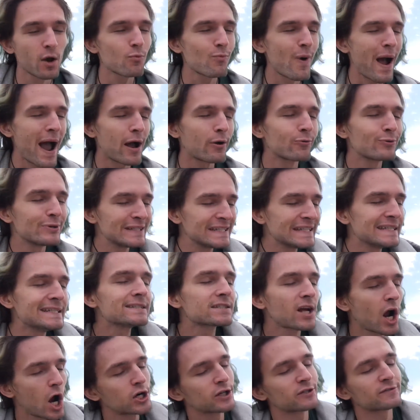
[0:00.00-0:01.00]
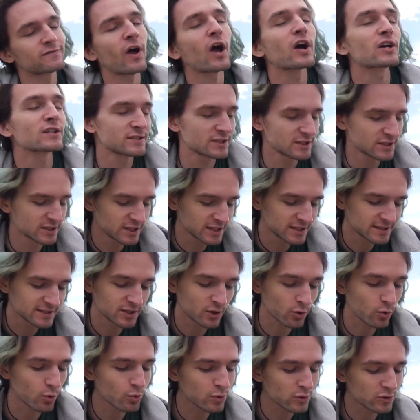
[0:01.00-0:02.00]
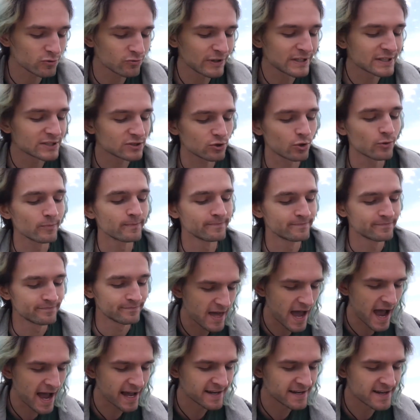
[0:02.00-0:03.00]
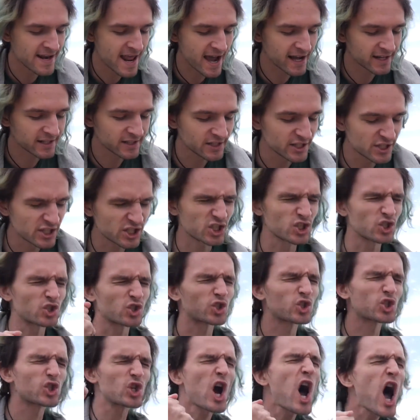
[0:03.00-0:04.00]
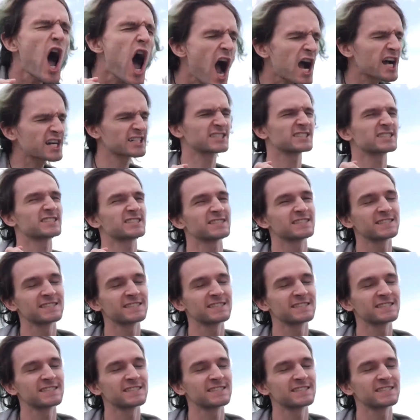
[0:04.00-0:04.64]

Wow, indeed card box. It's a crystal. That necklace rocks.